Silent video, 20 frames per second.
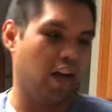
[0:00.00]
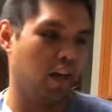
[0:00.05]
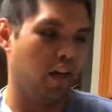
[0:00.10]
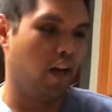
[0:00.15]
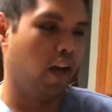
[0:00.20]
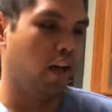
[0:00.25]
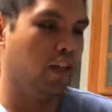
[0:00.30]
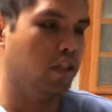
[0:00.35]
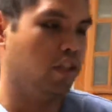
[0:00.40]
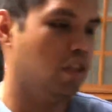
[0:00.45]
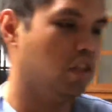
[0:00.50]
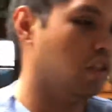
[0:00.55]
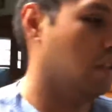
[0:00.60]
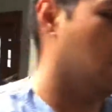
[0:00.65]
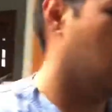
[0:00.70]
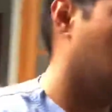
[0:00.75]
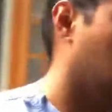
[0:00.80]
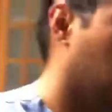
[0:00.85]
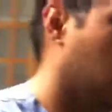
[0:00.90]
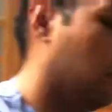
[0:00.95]
hygiene.
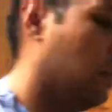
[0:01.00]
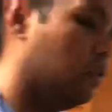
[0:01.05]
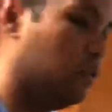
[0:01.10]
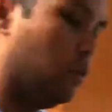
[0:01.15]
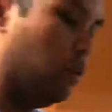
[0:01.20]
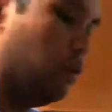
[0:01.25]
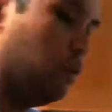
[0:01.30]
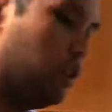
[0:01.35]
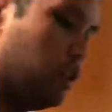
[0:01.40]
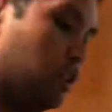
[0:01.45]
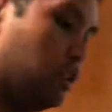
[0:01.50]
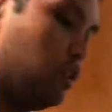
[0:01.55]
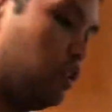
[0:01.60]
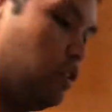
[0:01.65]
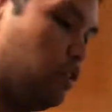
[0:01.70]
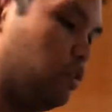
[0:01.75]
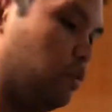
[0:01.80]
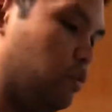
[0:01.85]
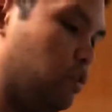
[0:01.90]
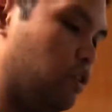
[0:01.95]
So you can either
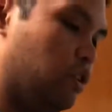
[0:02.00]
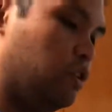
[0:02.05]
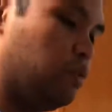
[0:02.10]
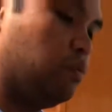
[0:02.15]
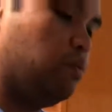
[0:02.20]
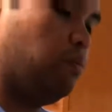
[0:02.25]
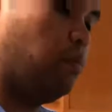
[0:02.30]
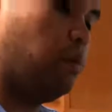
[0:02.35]
do this by